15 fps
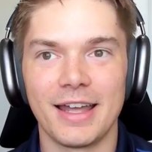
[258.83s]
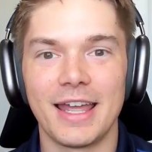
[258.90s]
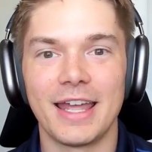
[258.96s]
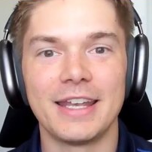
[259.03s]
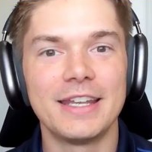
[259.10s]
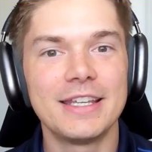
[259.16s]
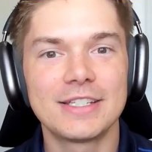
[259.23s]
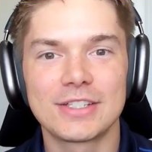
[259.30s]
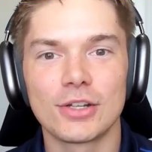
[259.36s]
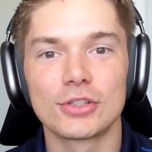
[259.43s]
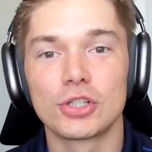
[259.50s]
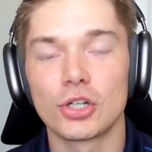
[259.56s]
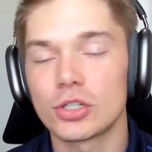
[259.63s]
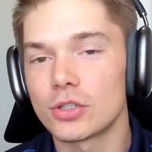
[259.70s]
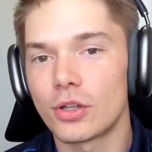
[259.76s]
It needs to
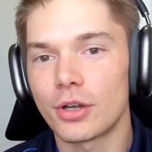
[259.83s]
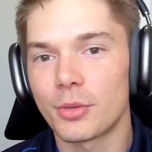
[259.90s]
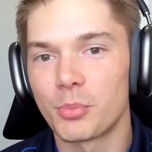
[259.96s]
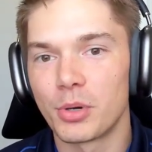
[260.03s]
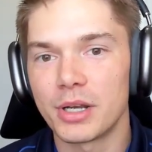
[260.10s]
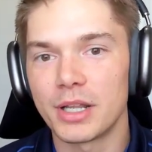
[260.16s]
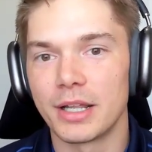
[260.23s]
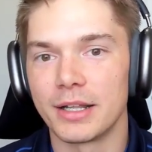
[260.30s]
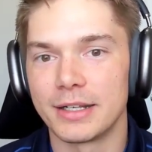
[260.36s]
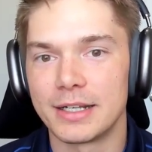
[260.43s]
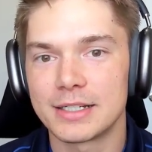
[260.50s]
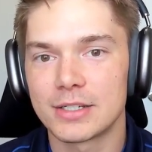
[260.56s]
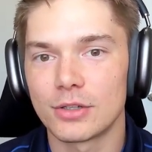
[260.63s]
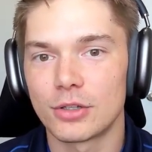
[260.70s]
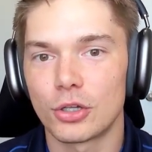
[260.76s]
just look pretty. It
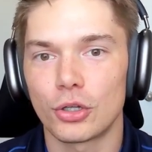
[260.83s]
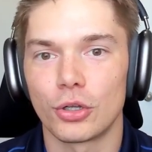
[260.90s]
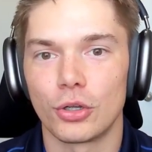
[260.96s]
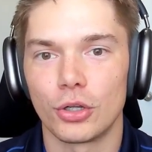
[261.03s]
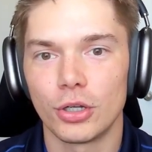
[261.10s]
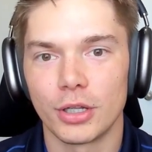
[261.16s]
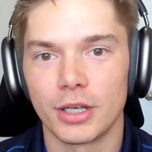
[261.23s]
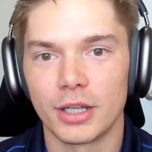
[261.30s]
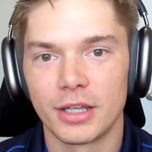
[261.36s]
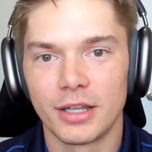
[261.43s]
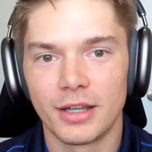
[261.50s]
needs to look good.